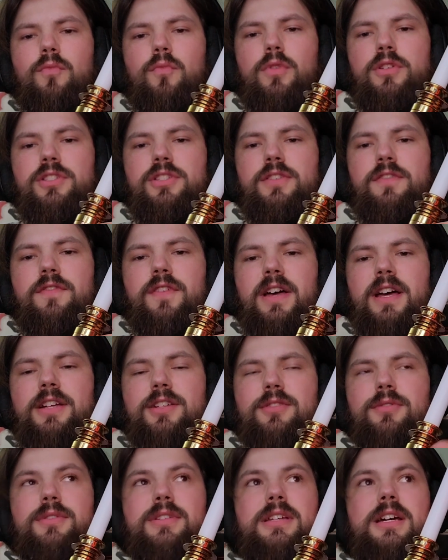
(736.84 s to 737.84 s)
once you
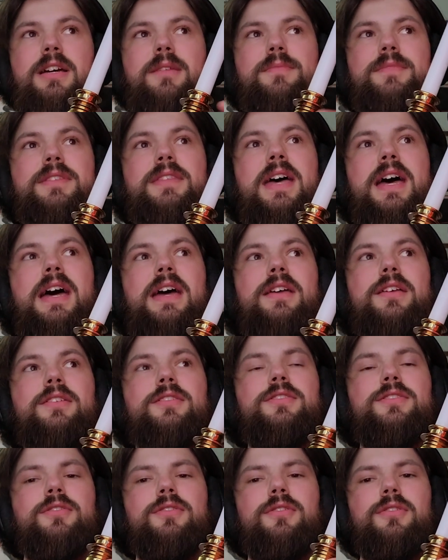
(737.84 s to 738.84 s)
flash 3 times, that
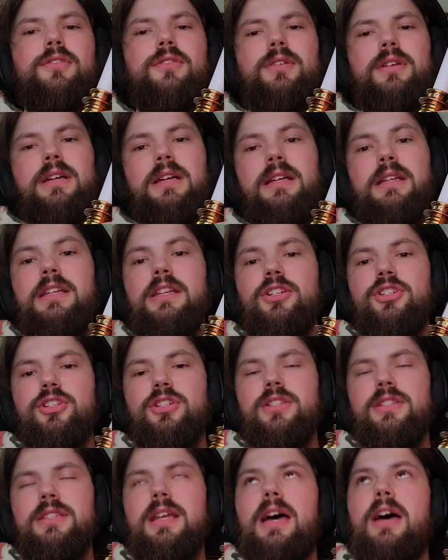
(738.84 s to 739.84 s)
is your
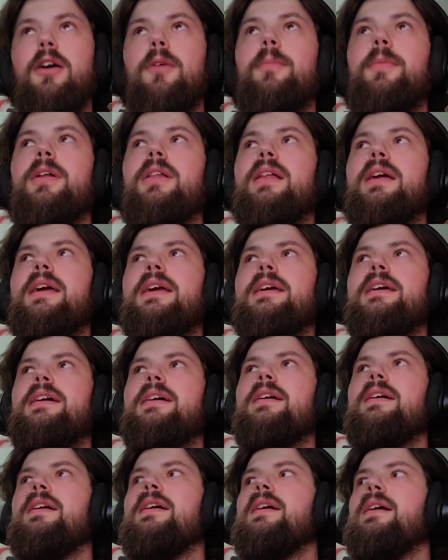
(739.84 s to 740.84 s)
ignition style. But like,
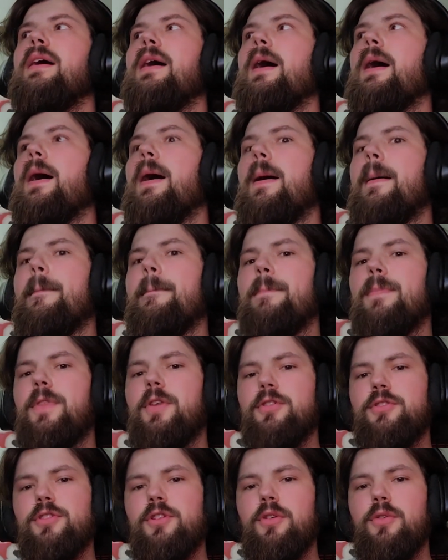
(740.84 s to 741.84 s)

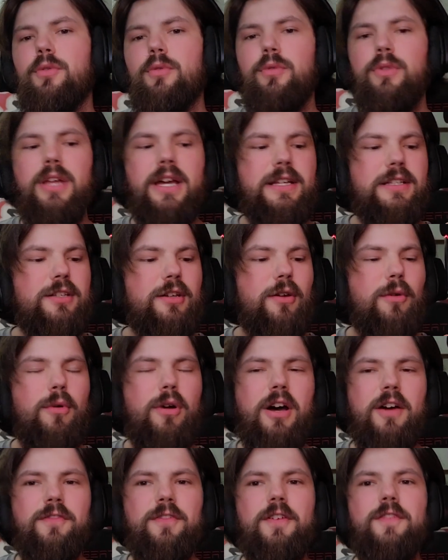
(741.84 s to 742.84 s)
there's no light to go
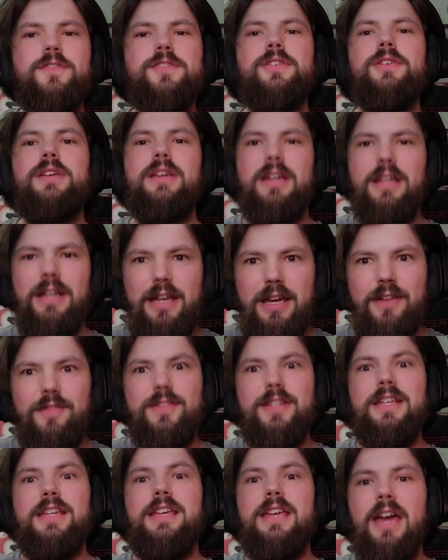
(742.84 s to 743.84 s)
off of, so you kind of
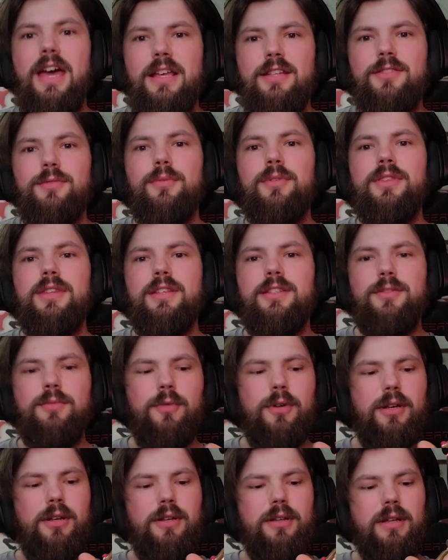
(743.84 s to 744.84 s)
have to guess with this
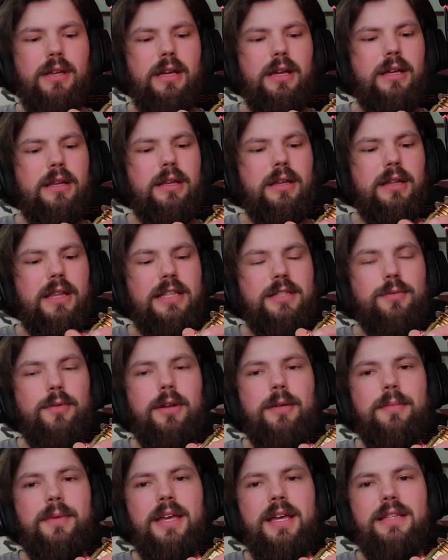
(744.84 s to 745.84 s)
one. And that's
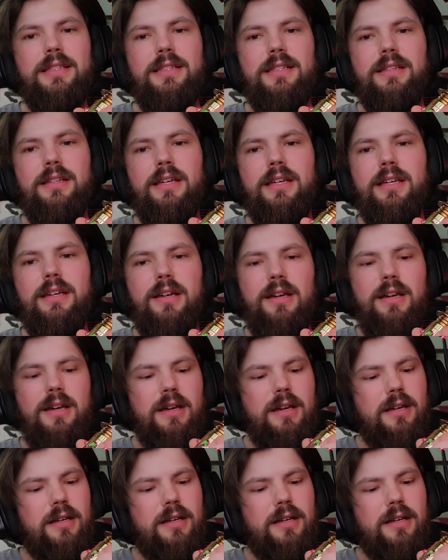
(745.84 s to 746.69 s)
what I'm guessing, like,